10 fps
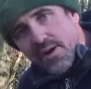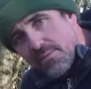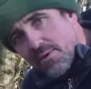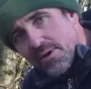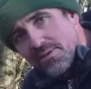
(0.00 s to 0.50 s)

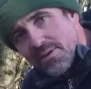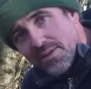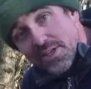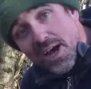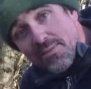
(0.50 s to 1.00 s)
find one
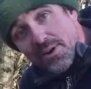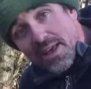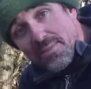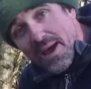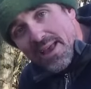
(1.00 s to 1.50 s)
at the time on
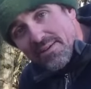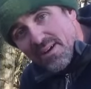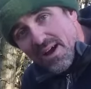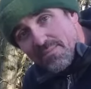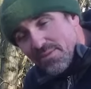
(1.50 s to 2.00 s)
eBay
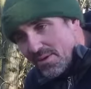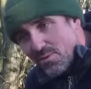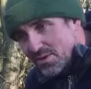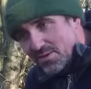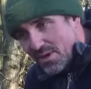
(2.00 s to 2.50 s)

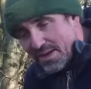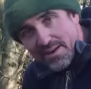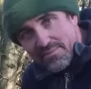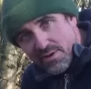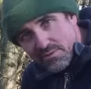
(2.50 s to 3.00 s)
that
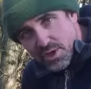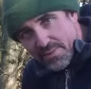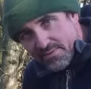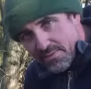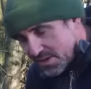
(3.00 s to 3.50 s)
didn't involve
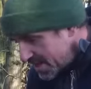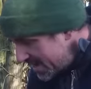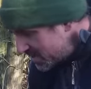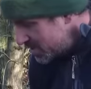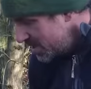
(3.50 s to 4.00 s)
shipping from the
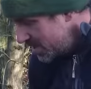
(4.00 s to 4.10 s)
States.